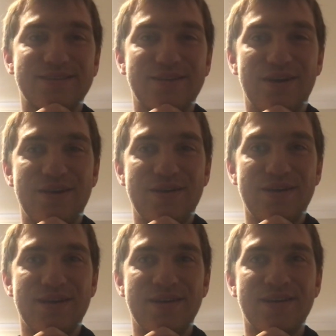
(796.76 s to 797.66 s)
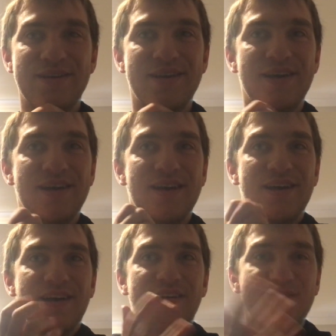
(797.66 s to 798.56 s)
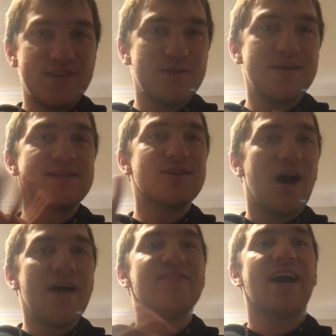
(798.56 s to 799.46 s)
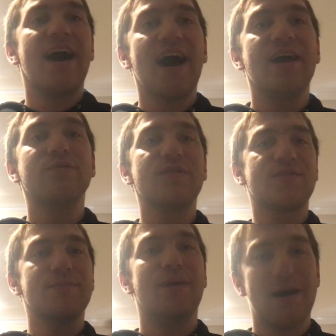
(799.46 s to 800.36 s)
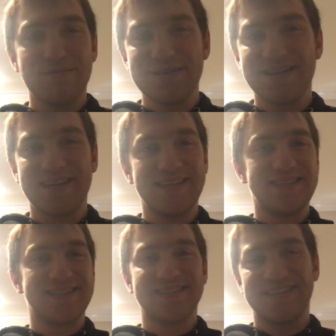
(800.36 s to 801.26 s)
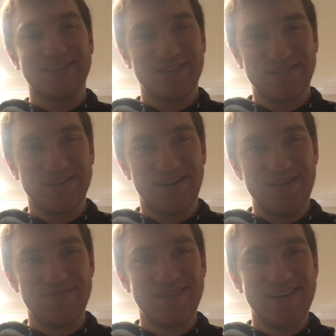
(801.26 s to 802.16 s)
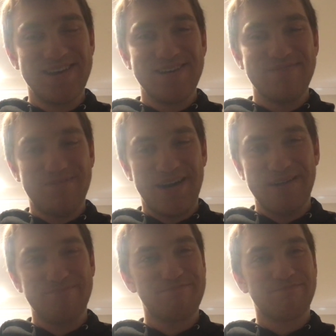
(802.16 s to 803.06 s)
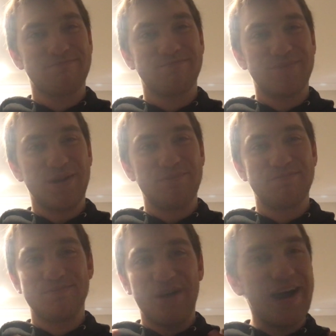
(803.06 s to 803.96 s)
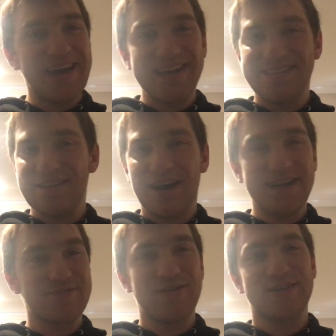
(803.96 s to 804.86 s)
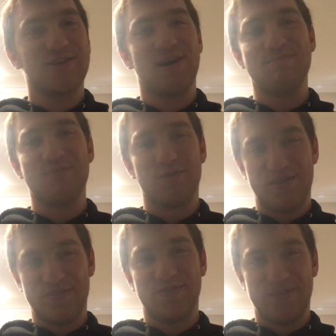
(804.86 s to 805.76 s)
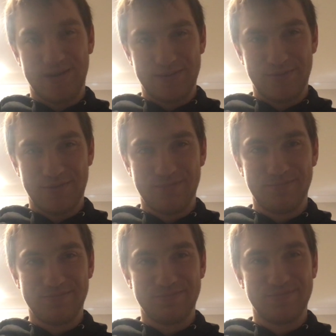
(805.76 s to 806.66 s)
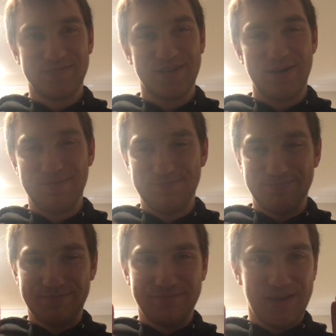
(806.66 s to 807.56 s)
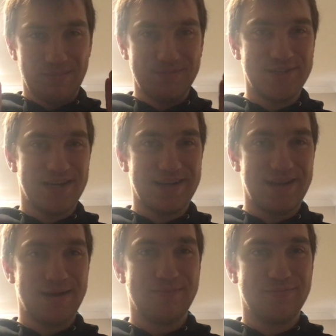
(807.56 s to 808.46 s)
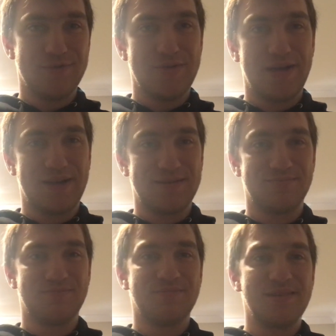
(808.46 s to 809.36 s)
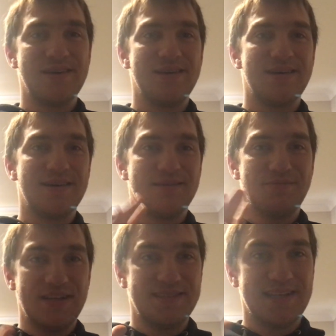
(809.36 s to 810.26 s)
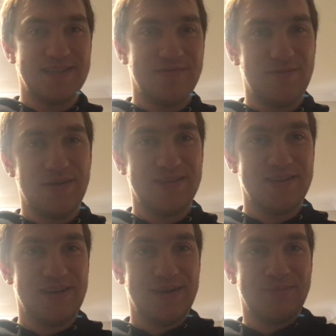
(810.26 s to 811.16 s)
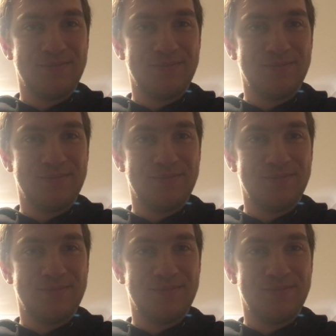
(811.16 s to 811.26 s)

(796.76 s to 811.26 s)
you know, viewings I've had with the public in such a long time. But, you know, I had a great time with Infinity Pool. So, yeah, check it out. All right, guys. That's it for me today.